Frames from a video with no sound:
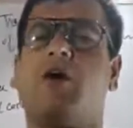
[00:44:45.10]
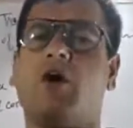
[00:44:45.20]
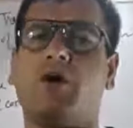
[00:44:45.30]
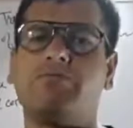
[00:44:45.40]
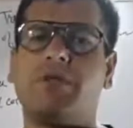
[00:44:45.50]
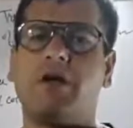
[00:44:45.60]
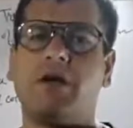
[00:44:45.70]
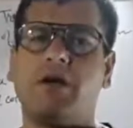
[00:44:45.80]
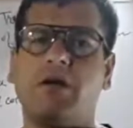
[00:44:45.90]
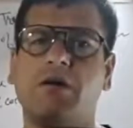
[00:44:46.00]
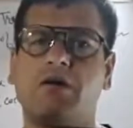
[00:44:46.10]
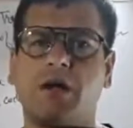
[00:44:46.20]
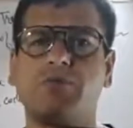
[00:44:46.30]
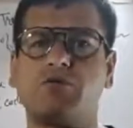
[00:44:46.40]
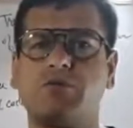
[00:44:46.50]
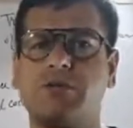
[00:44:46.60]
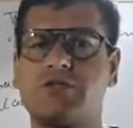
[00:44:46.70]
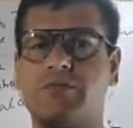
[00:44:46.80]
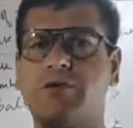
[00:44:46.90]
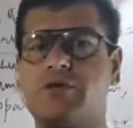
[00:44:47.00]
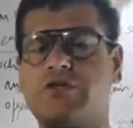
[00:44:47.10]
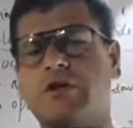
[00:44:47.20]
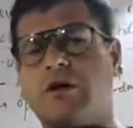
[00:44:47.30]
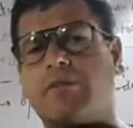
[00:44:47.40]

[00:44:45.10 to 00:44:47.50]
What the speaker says: of the ribosomal subunits,